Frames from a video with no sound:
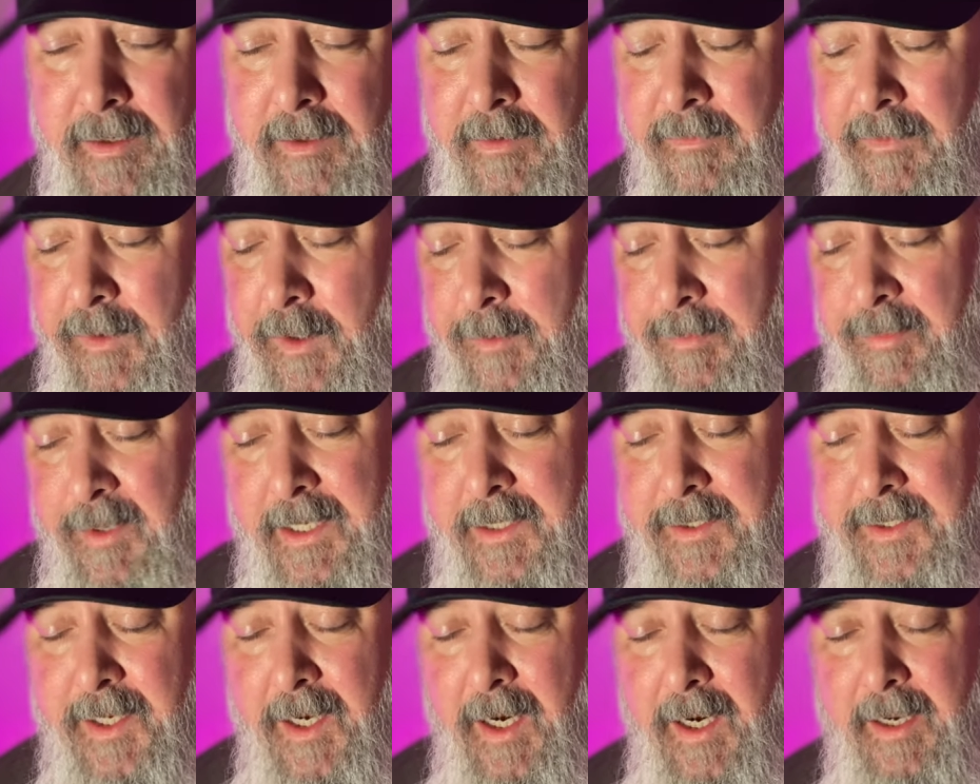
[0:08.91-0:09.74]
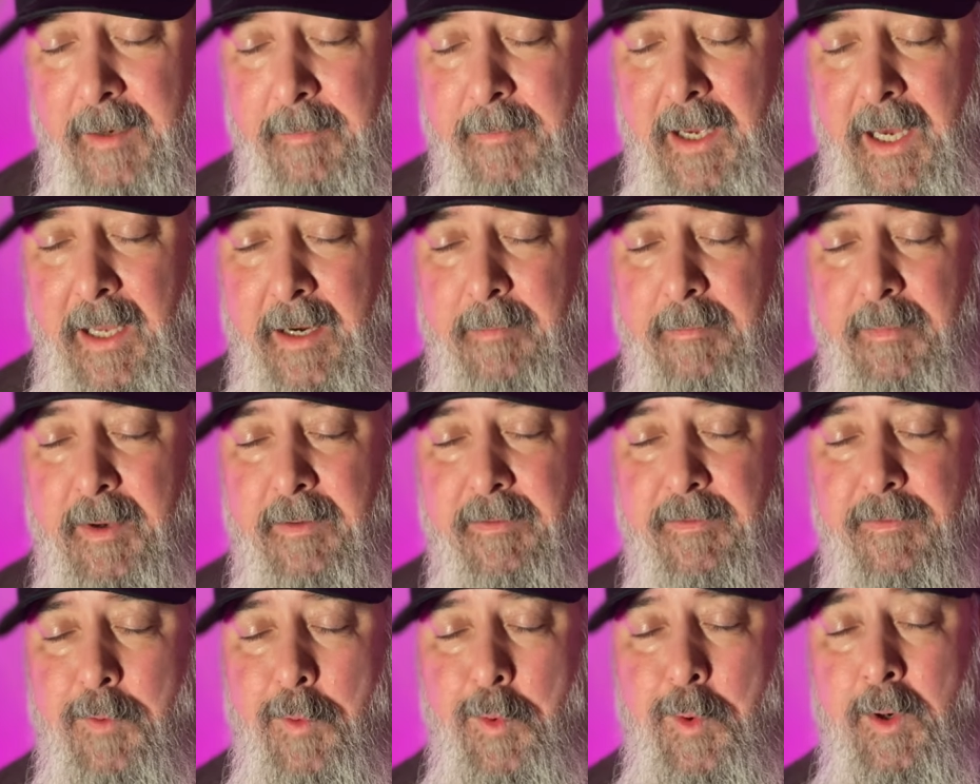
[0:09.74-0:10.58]
You've heard me talk about it
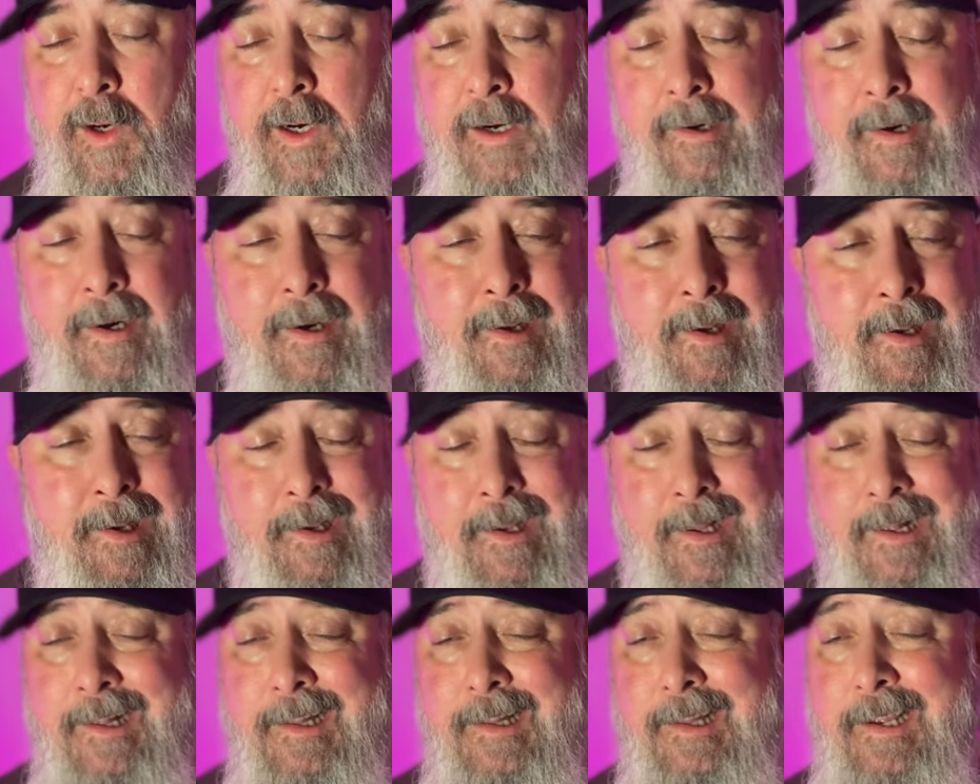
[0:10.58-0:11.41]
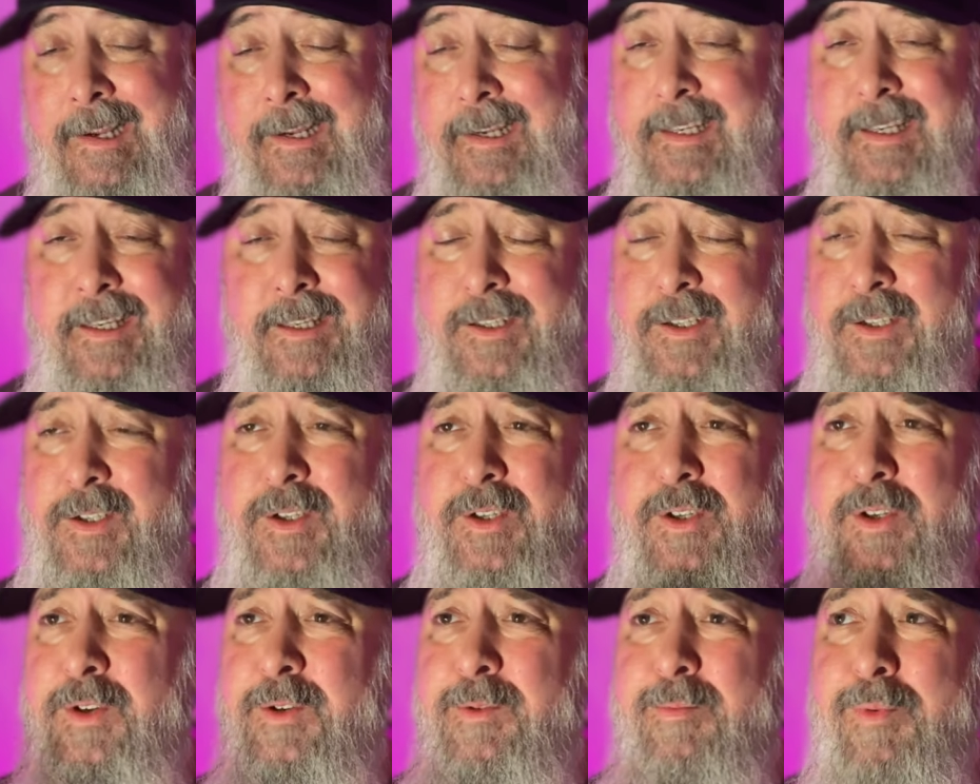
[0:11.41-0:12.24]
before, like
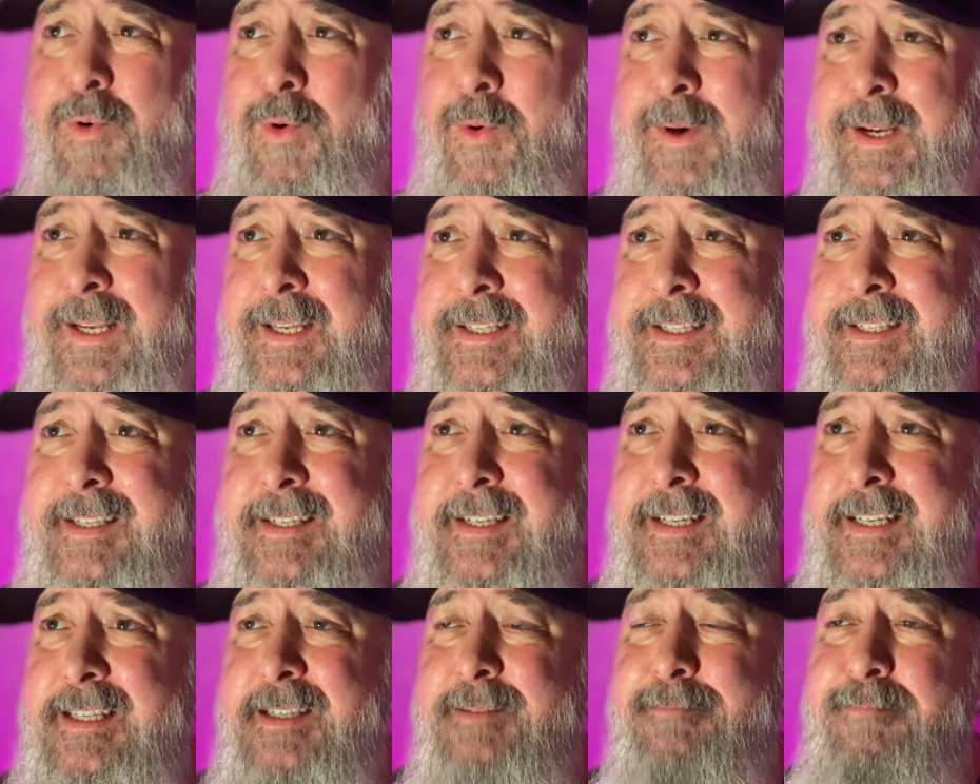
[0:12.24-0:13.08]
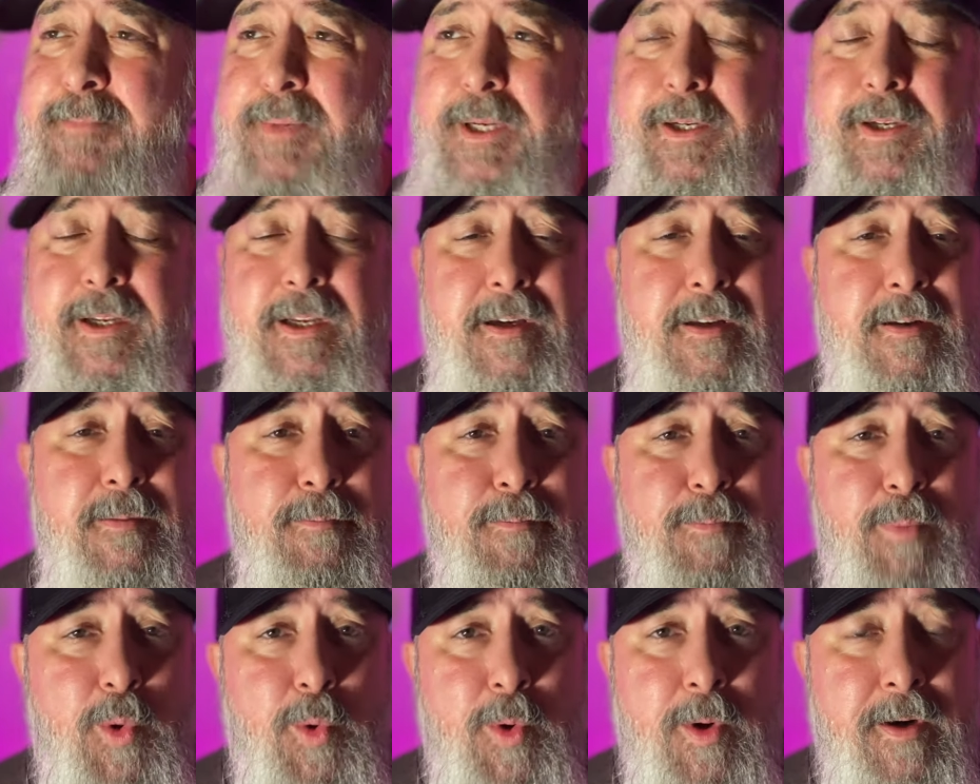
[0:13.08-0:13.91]
2.6 million
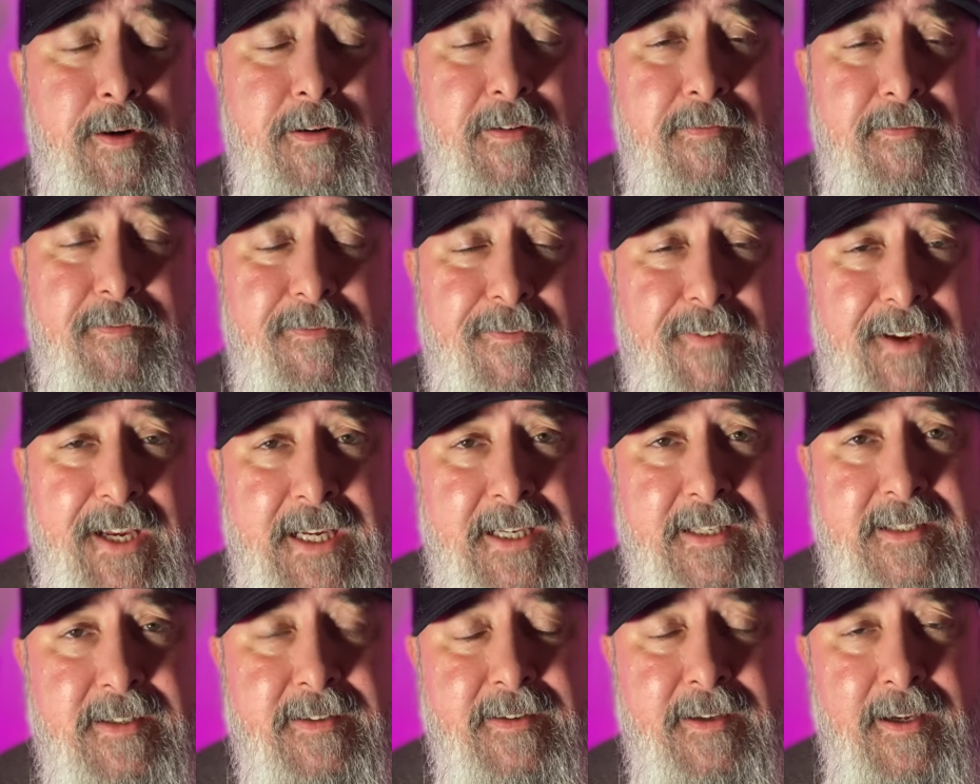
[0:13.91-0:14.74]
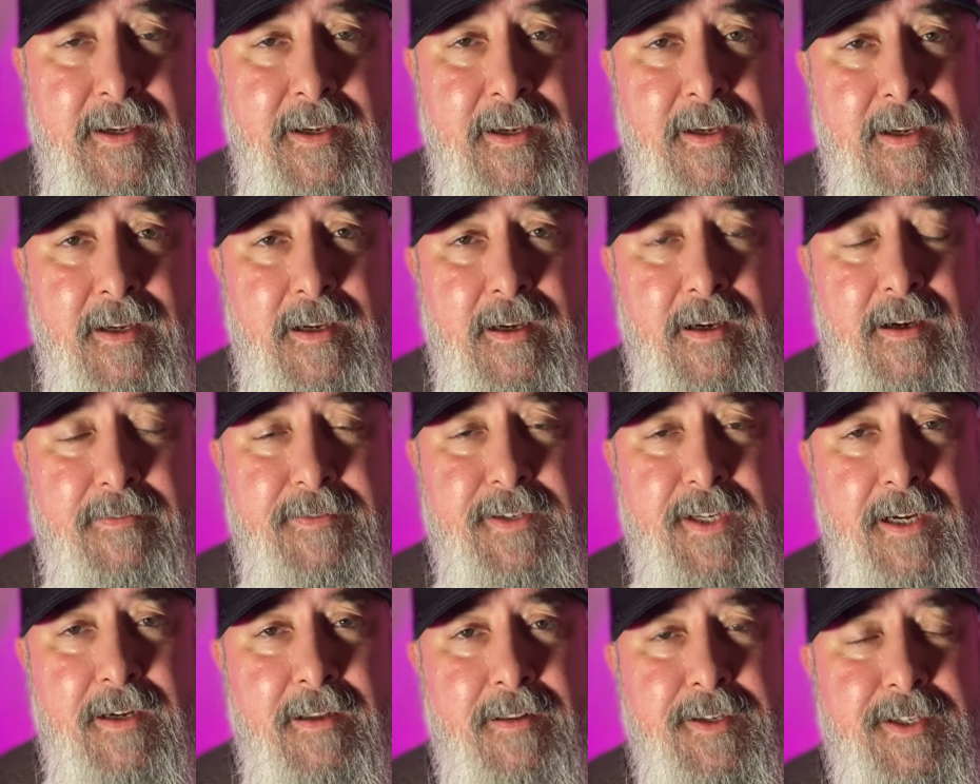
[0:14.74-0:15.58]
board feet of
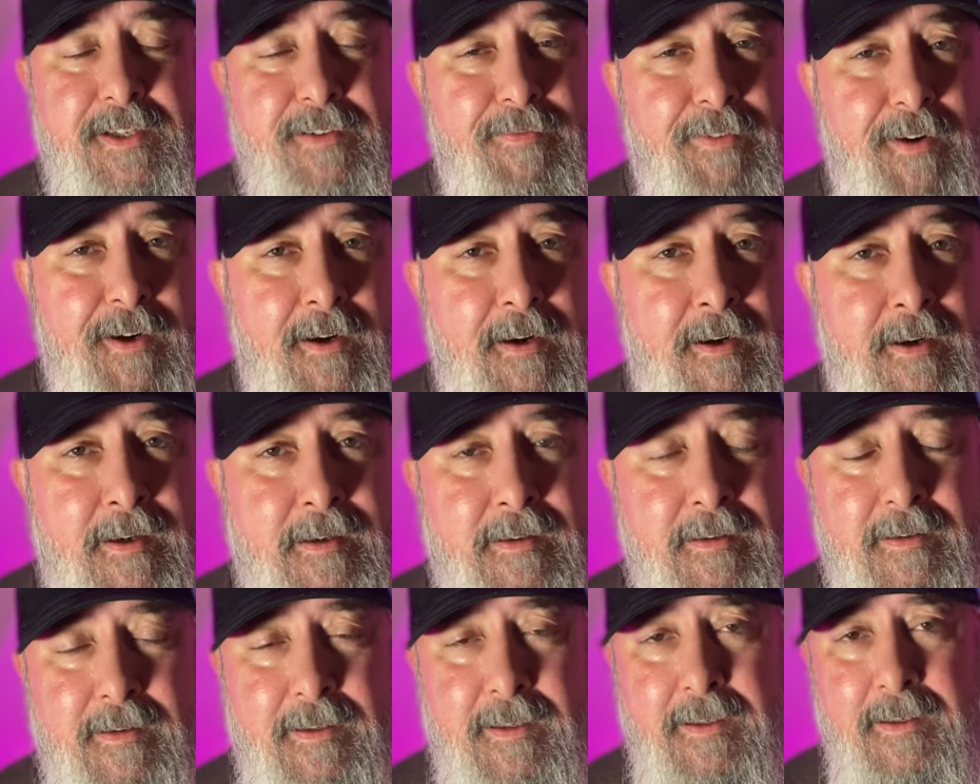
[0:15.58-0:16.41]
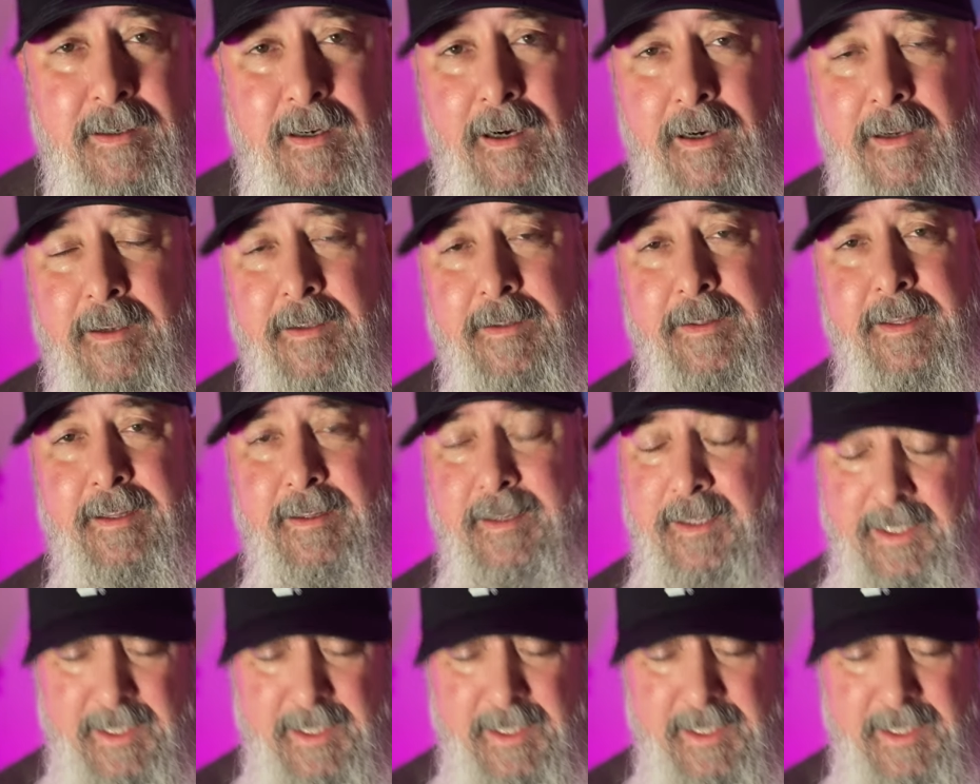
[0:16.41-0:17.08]
Douglas fir on